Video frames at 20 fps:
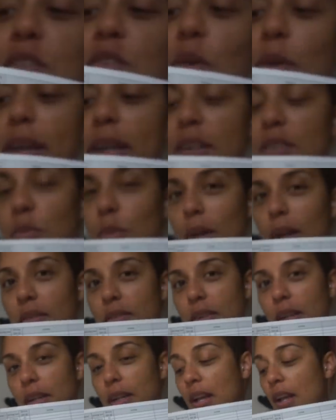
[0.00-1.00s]
So here's what
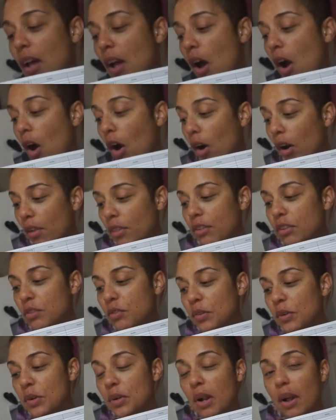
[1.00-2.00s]
I've done. All this
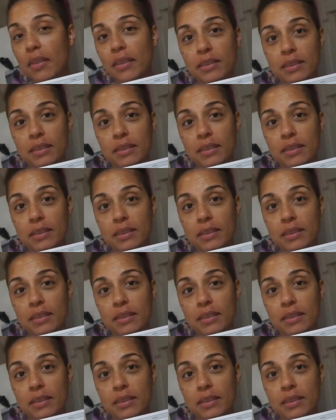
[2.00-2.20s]
food on the